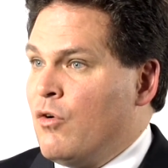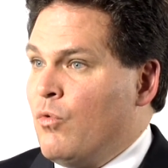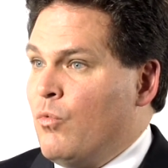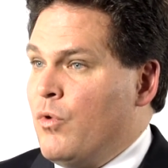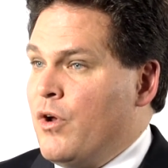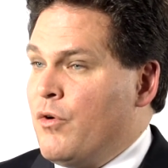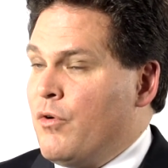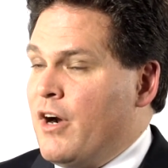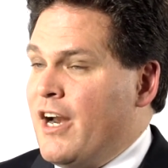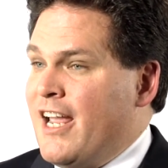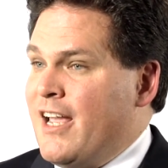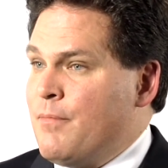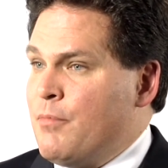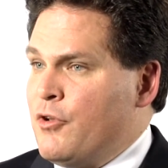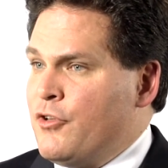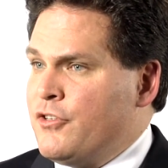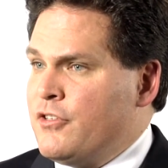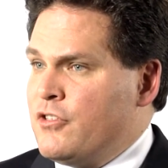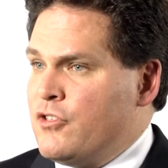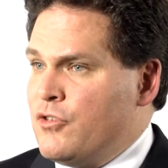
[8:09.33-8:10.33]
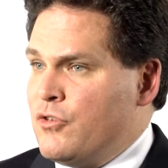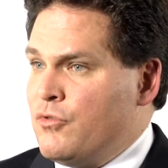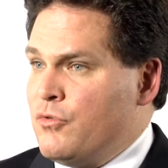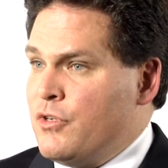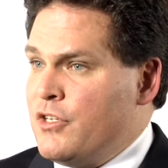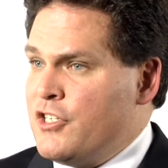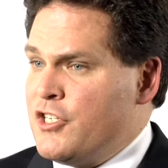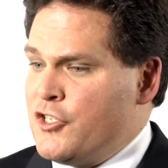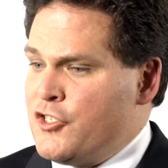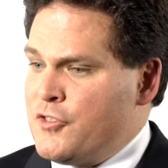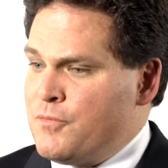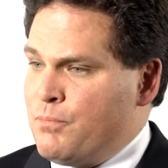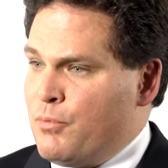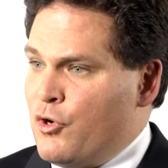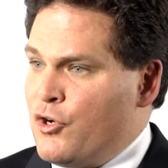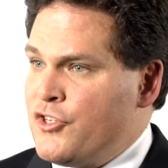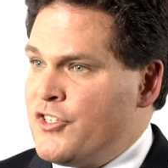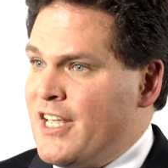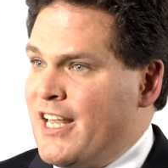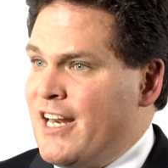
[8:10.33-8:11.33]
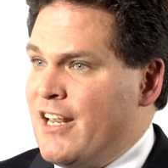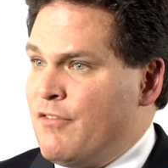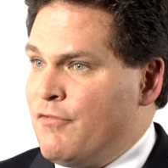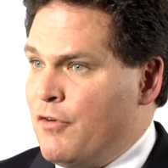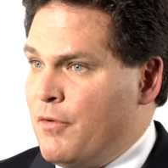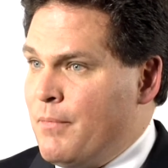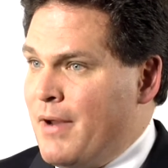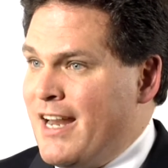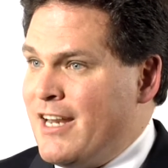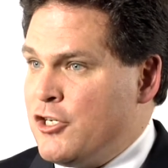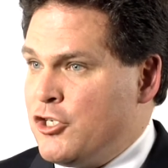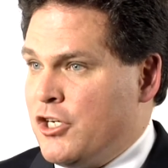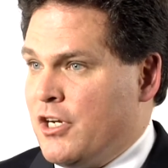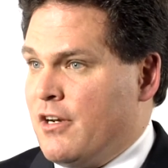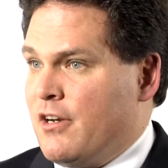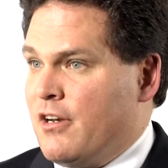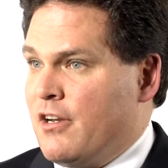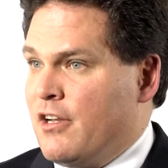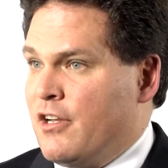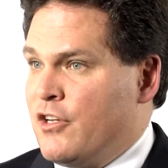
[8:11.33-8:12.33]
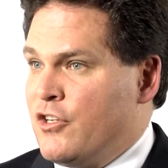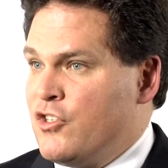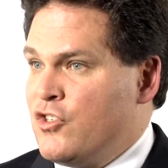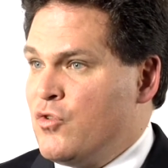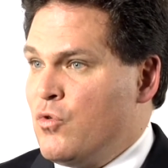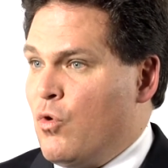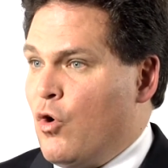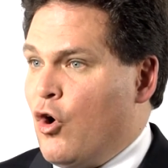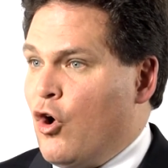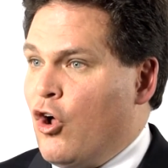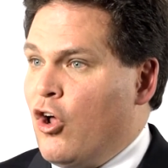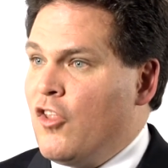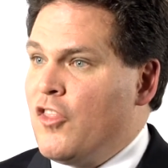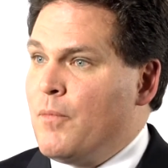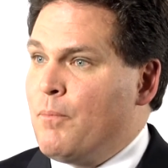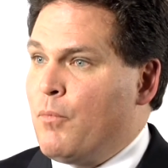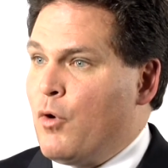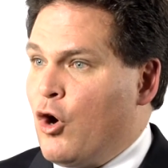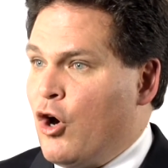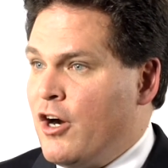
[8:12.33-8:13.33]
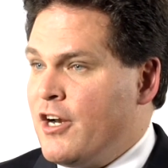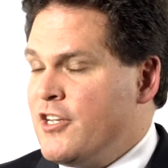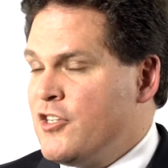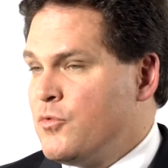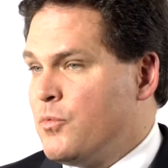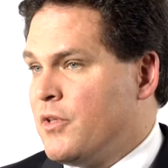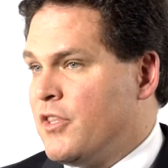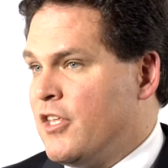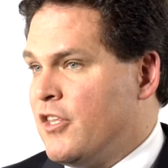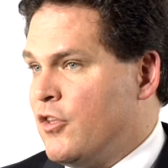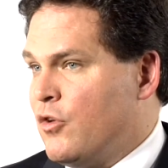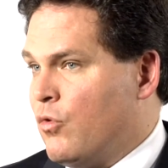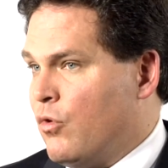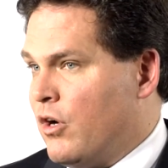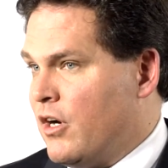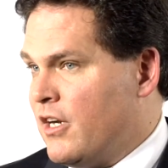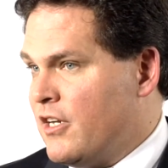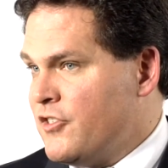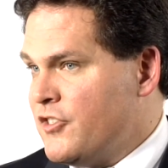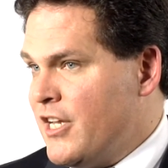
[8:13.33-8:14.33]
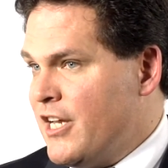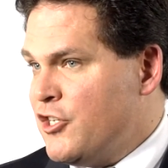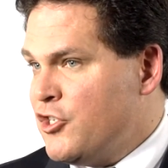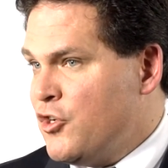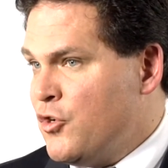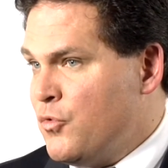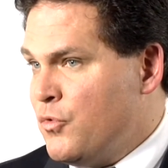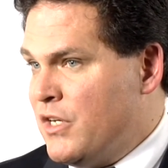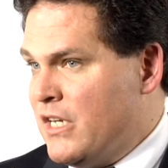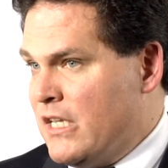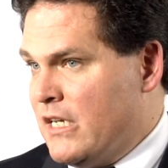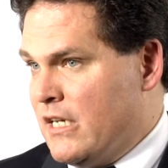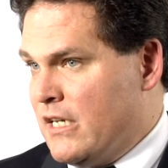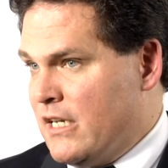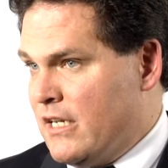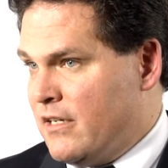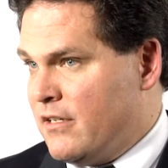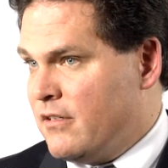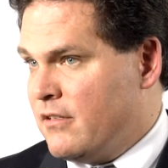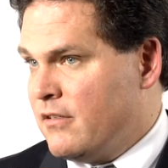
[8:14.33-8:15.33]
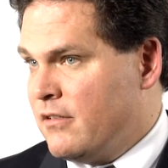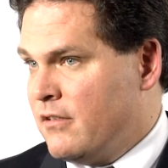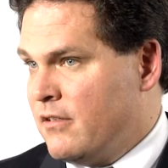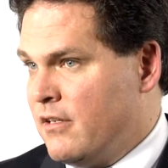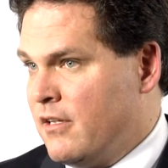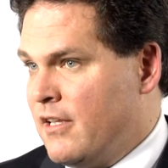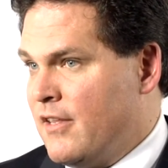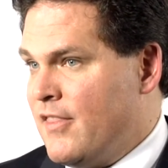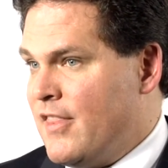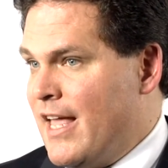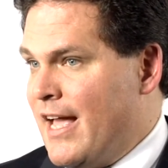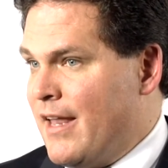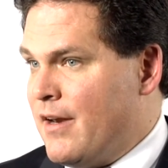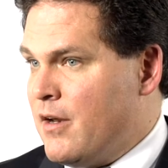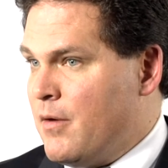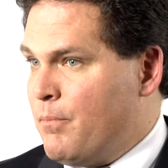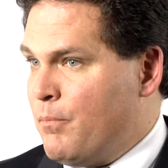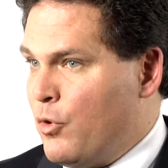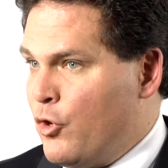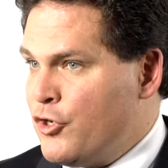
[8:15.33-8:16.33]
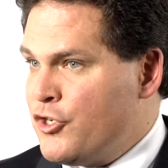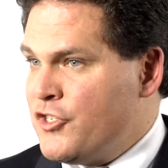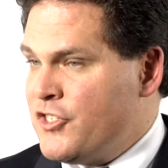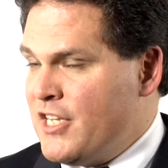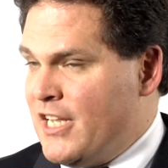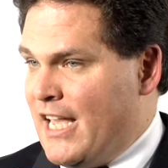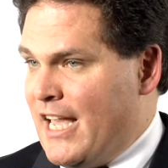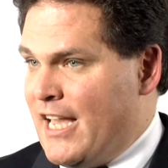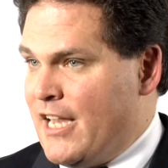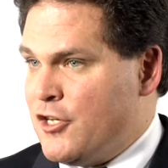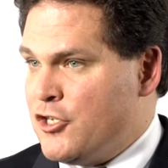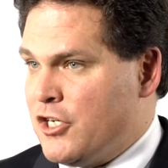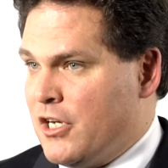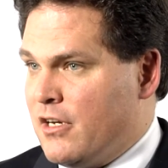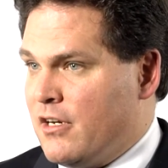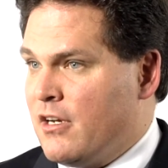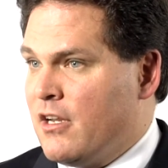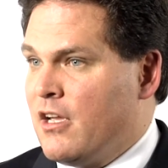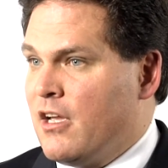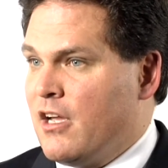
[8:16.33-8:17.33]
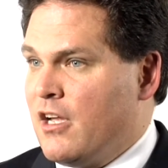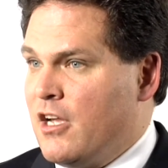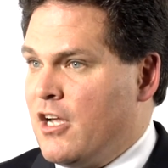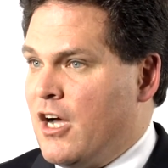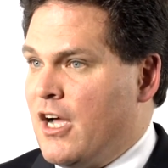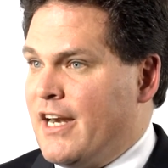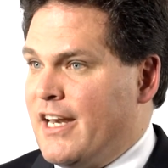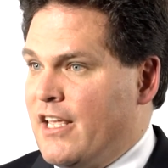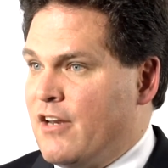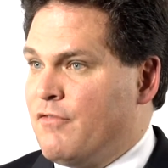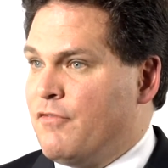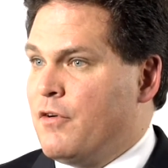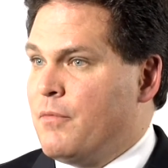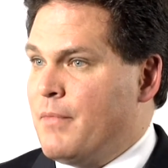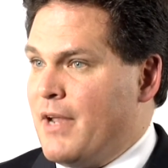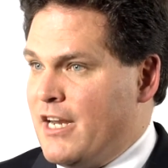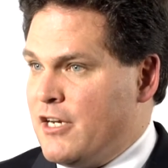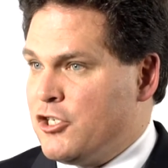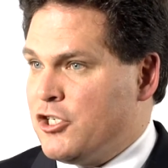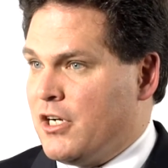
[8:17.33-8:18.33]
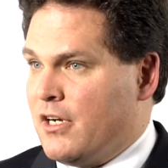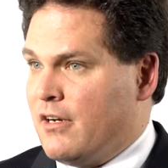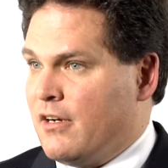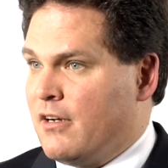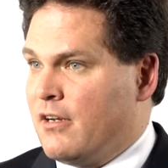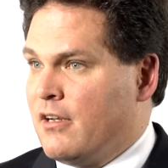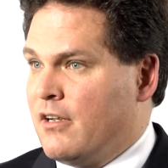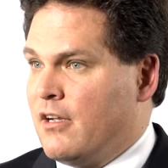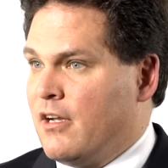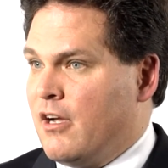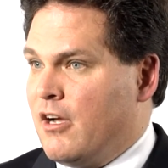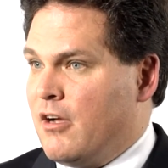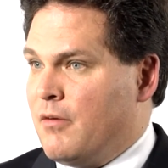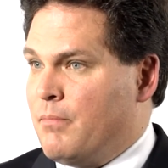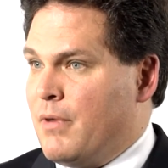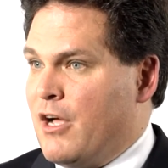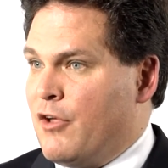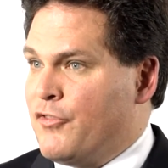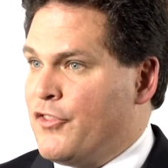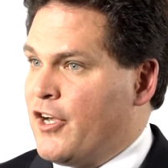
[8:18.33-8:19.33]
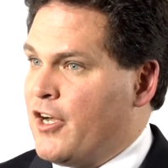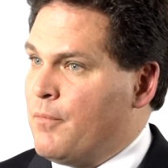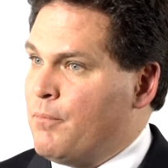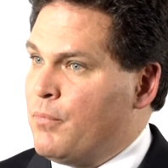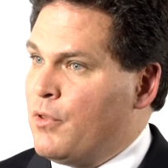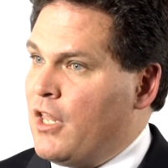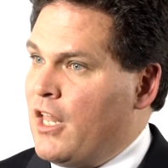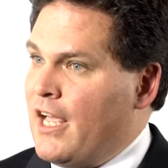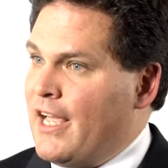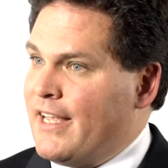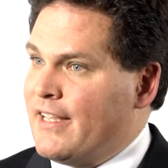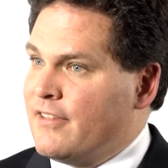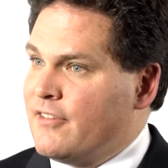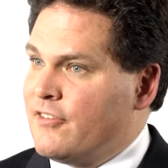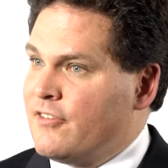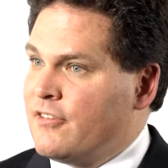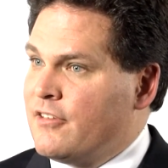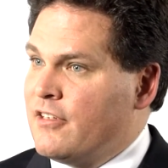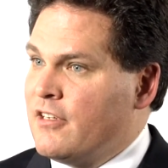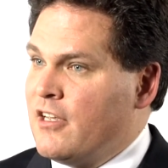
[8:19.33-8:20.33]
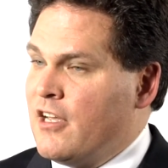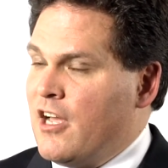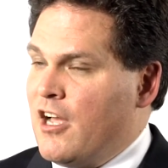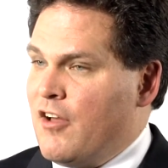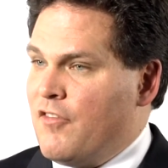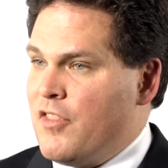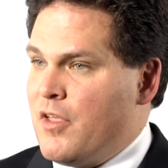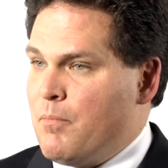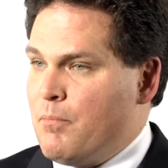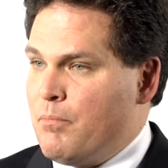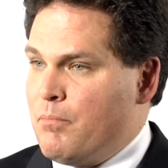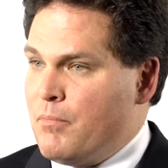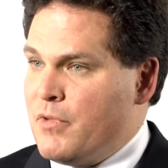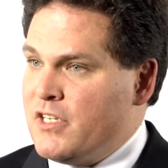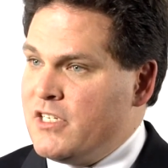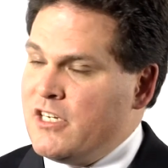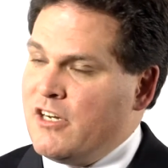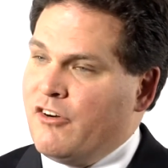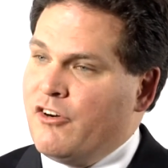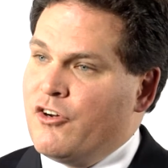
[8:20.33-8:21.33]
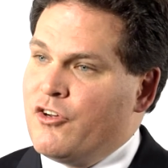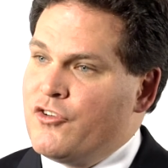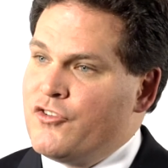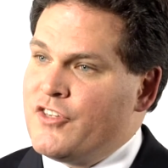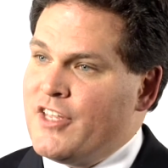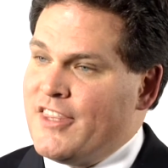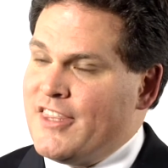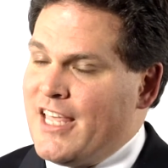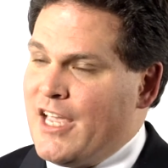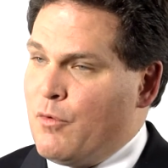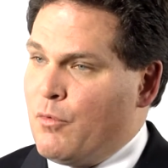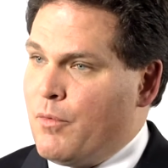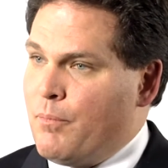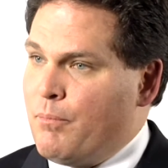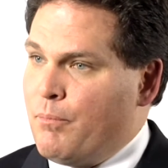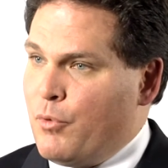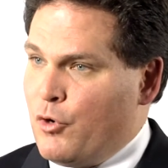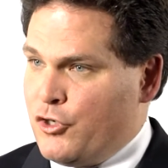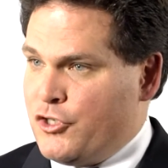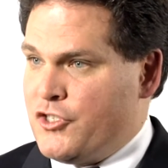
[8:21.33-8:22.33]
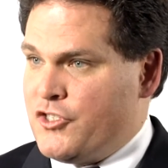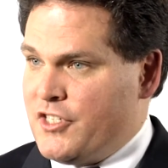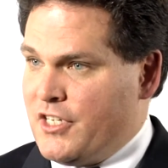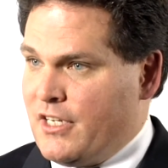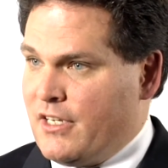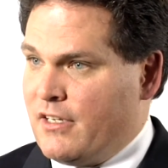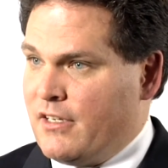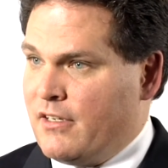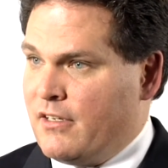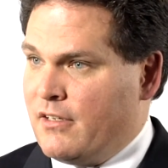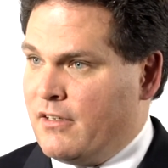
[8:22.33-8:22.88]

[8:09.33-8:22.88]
we were able to disperse that information to all the parties within the organization who needed it. That purchasing agent got information about the compliance of the materials that they were purchasing.